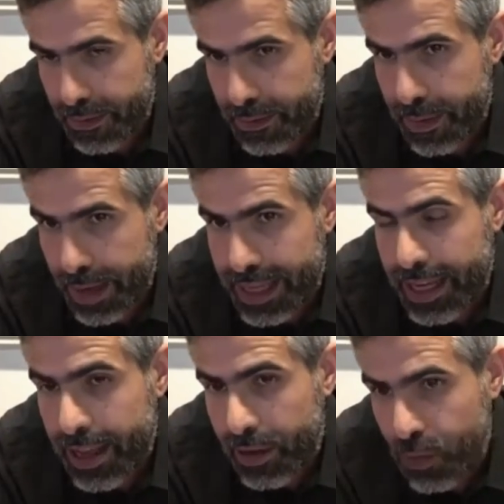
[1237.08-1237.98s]

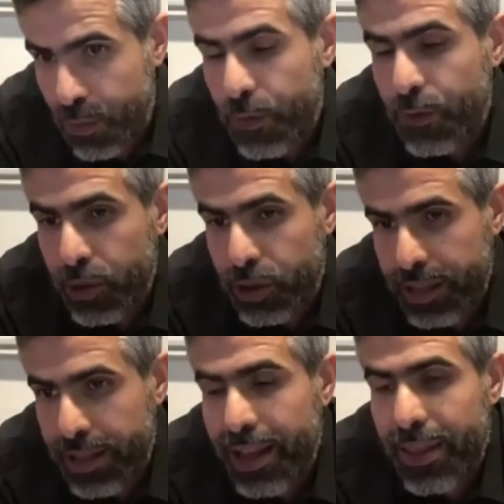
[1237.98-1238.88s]
Medina to move to
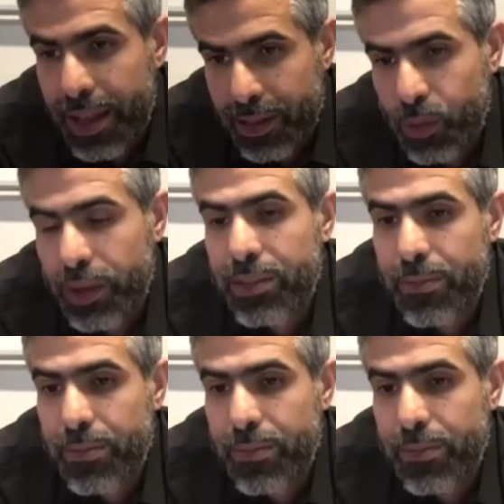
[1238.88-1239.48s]
Jeddah, and that's what